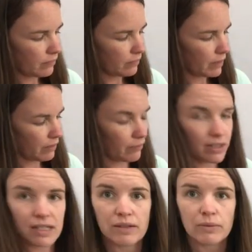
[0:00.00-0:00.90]
And if it
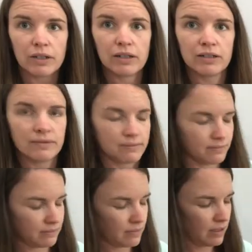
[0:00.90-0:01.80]
doesn't work,
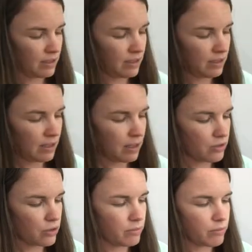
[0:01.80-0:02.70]
I'll
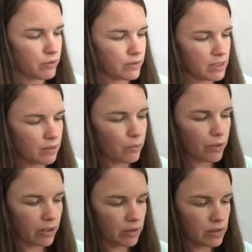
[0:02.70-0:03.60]
just move it somewhere
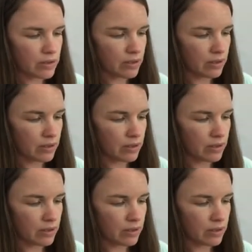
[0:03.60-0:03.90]
else.